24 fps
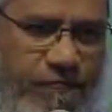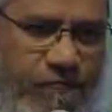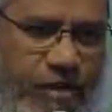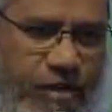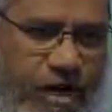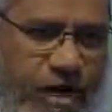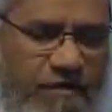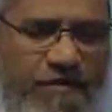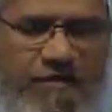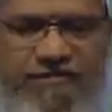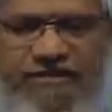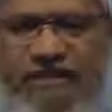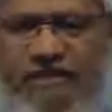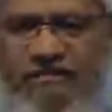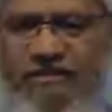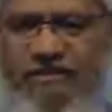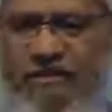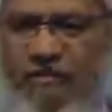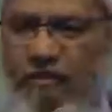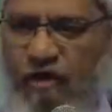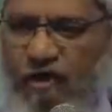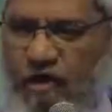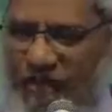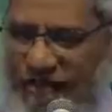on the 7th
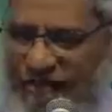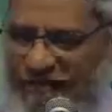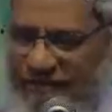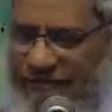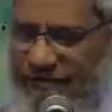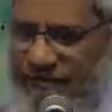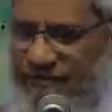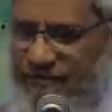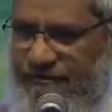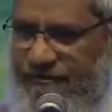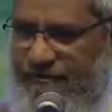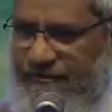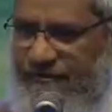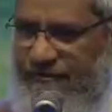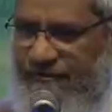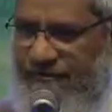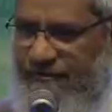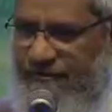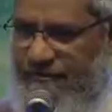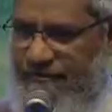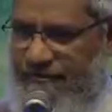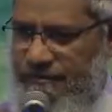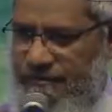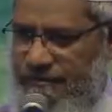of August,
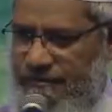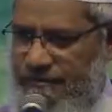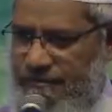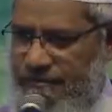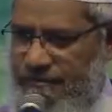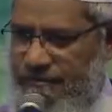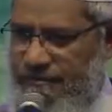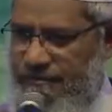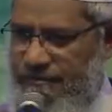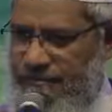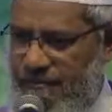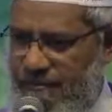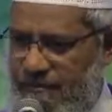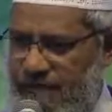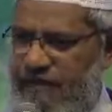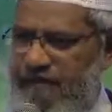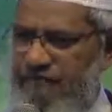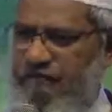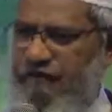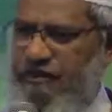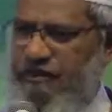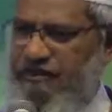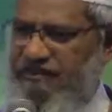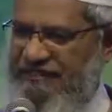day
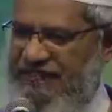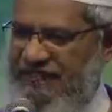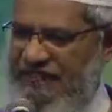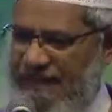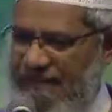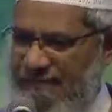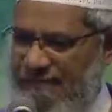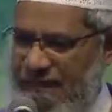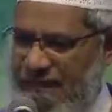before yesterday.